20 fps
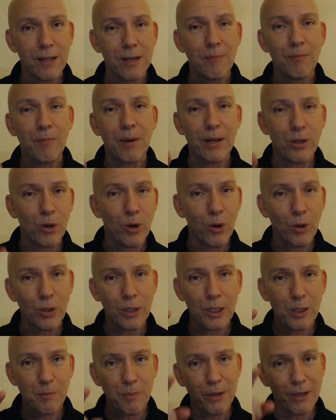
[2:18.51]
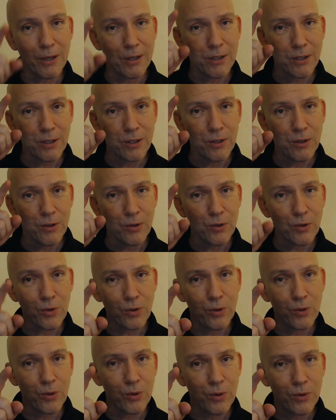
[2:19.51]
by the Holy Spirit
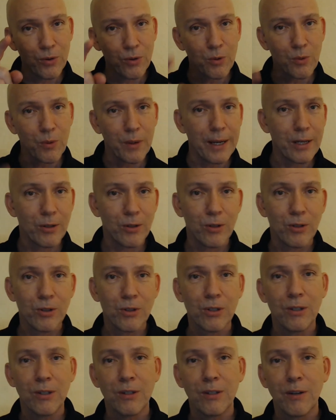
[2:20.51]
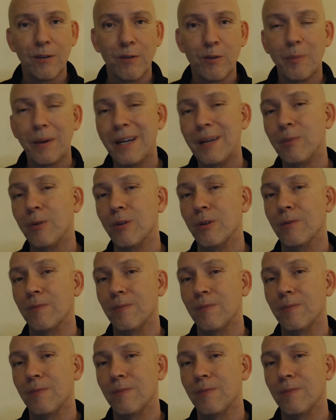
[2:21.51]
through the writers of the Bible.